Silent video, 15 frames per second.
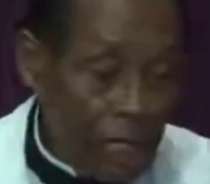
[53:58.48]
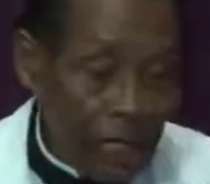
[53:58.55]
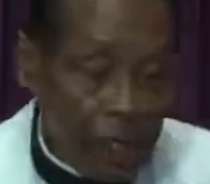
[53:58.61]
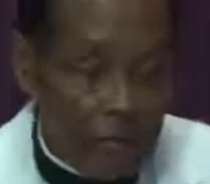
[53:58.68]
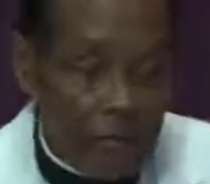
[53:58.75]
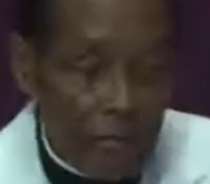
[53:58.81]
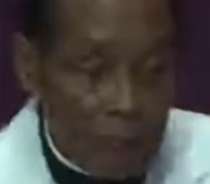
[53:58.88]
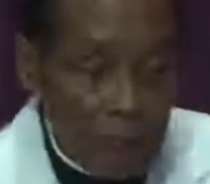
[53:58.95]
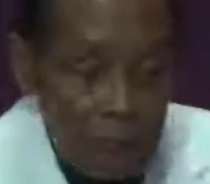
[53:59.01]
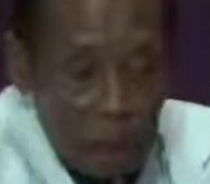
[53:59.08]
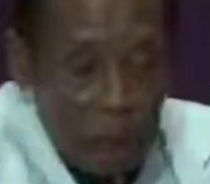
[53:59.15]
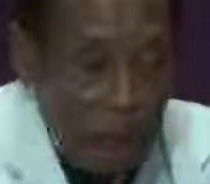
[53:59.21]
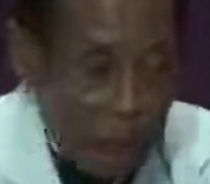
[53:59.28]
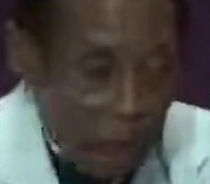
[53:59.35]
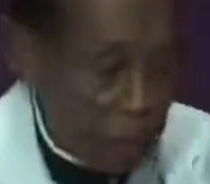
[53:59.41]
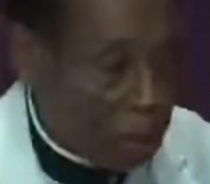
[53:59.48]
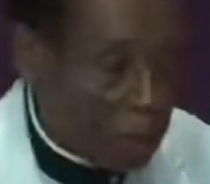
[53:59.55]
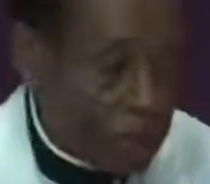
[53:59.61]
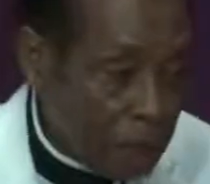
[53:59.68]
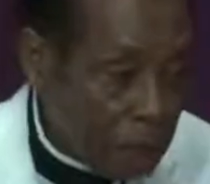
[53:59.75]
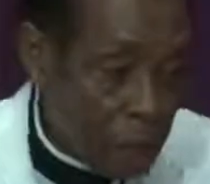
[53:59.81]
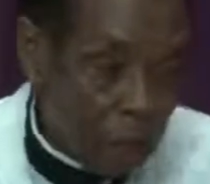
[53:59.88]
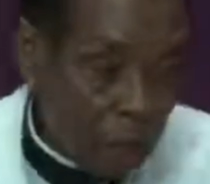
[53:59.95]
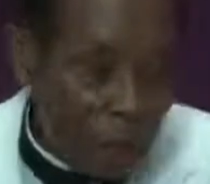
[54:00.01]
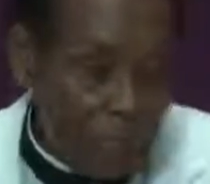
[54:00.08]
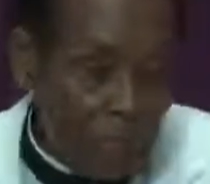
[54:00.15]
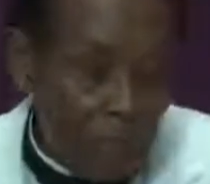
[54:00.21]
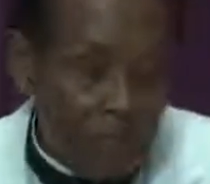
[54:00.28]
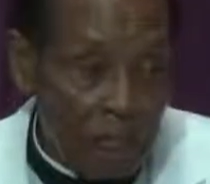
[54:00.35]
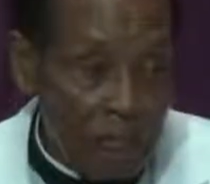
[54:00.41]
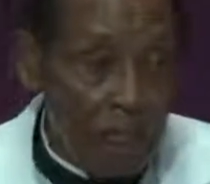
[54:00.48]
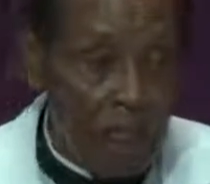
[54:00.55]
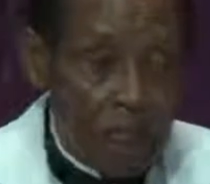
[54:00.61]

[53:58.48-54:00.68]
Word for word: never touched in this dress of war, I never touched